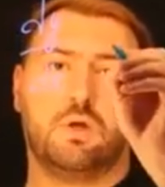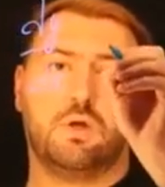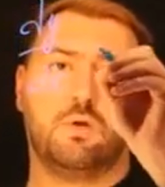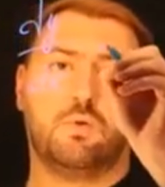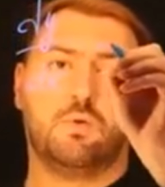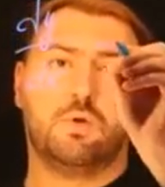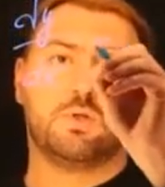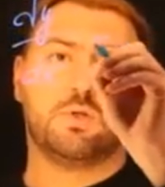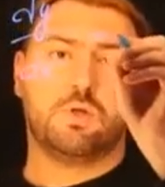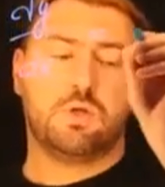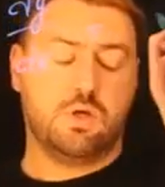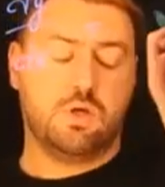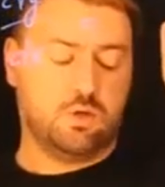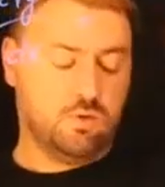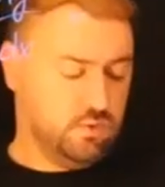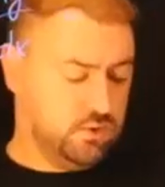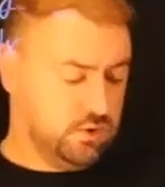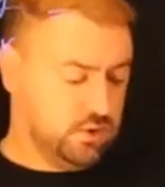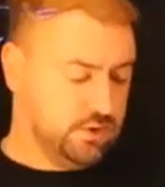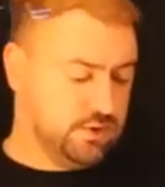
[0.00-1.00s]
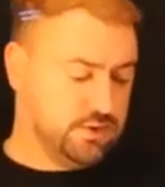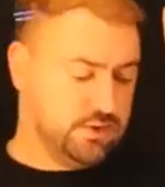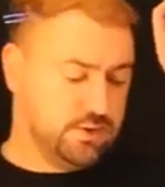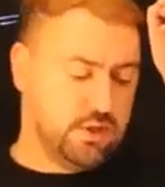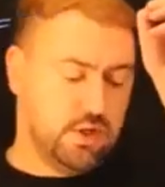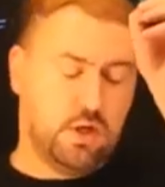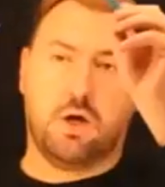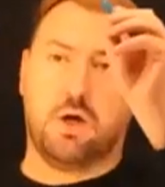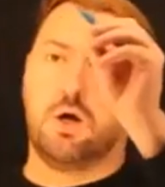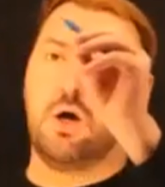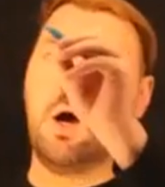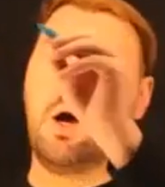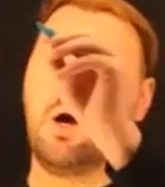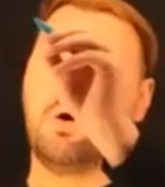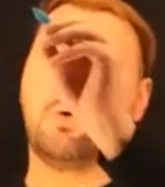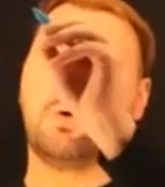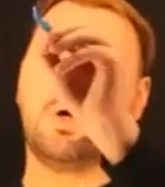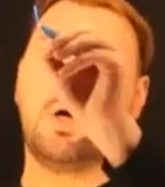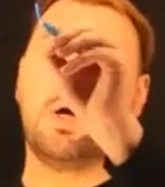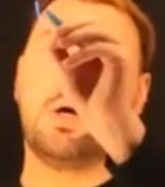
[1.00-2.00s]
which equals
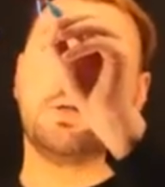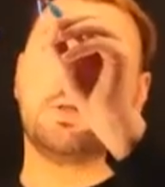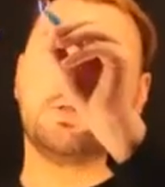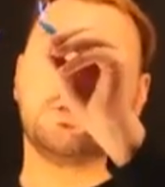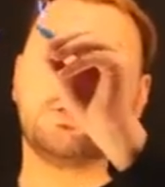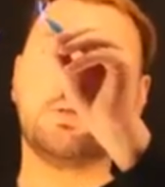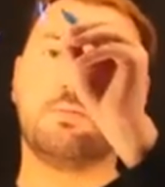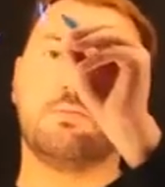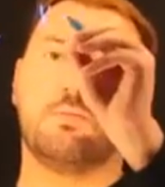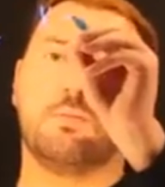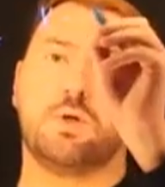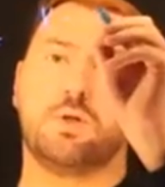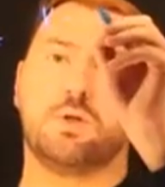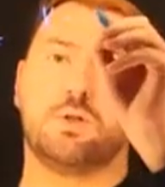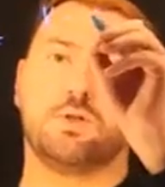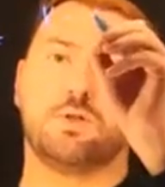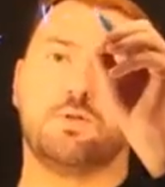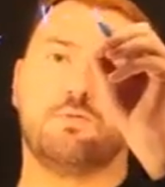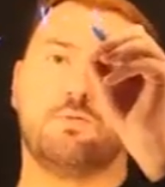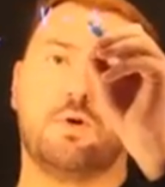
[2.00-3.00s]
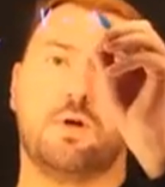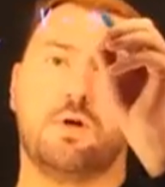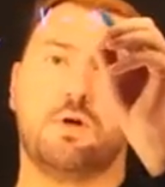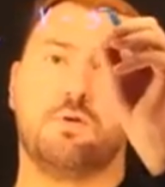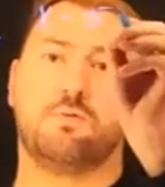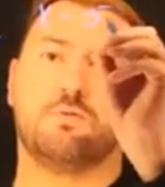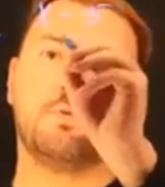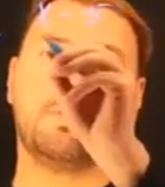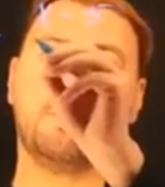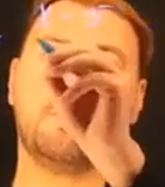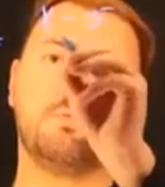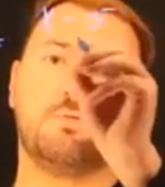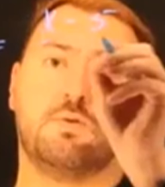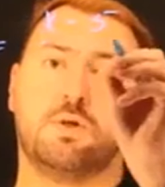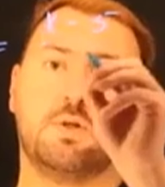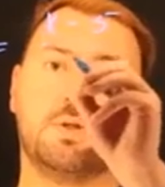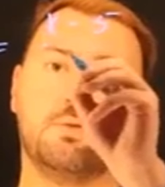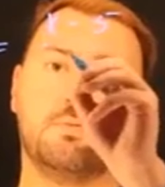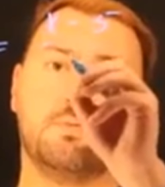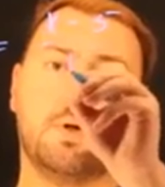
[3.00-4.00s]
our x minus 5
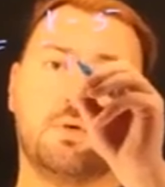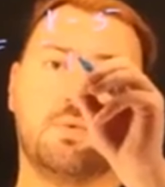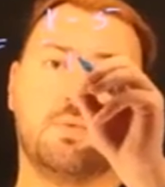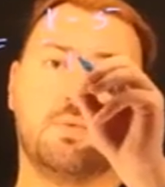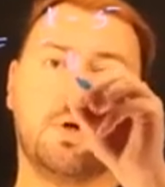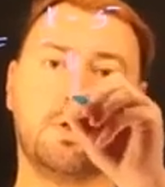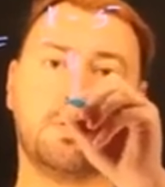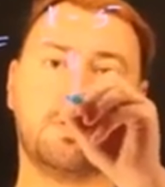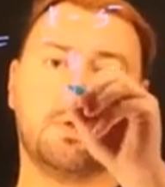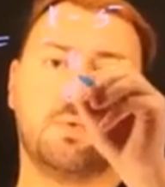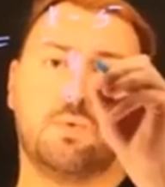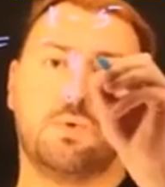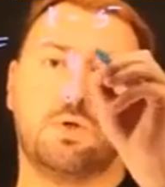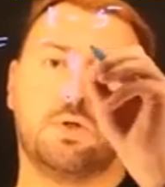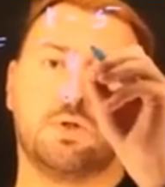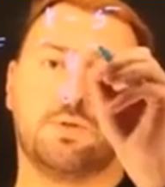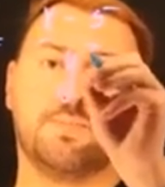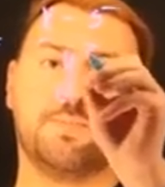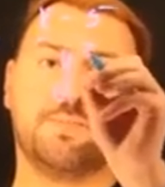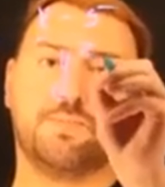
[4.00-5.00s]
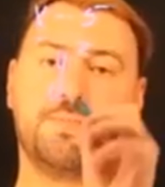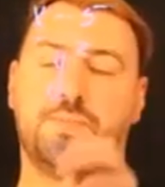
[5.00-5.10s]
divided by y squared.